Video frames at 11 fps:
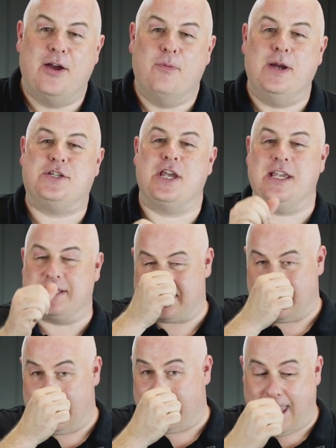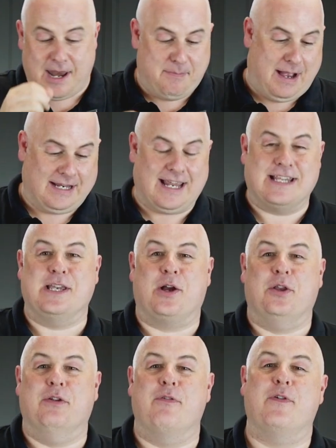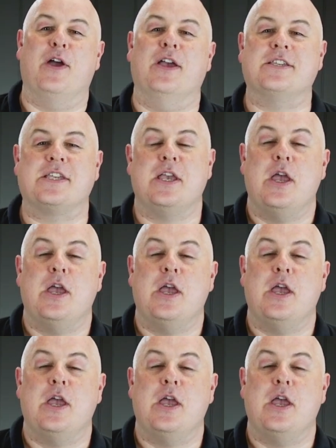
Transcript: which is again magnetic on the reverse,